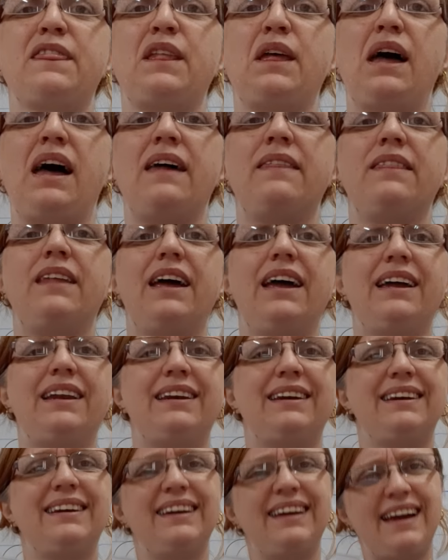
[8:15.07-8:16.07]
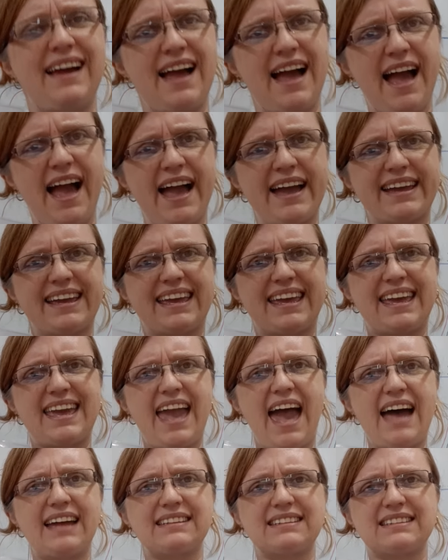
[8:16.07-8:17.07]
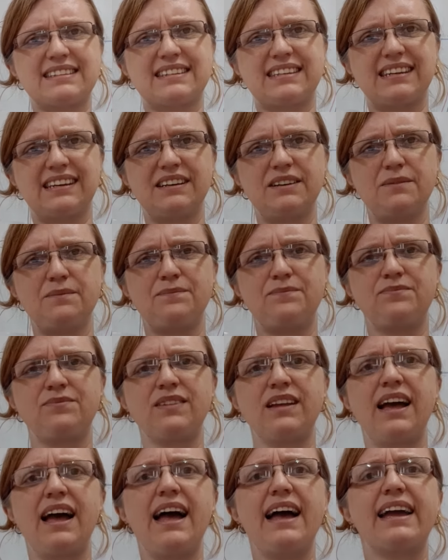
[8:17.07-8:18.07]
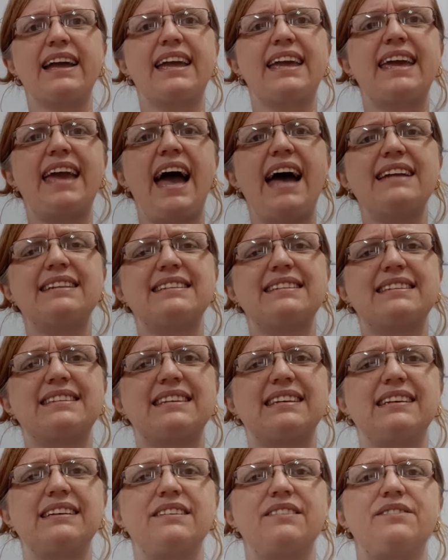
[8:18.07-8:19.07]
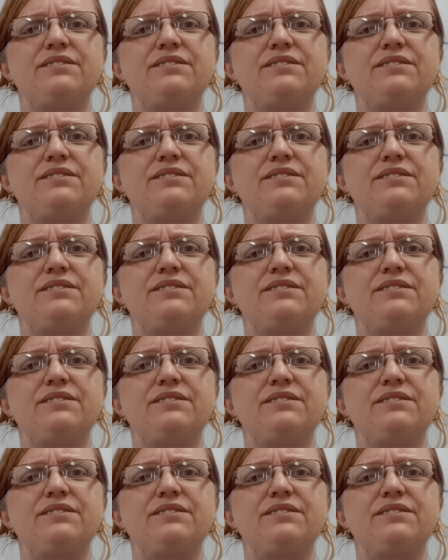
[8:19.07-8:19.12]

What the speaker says: And then cat. Cat.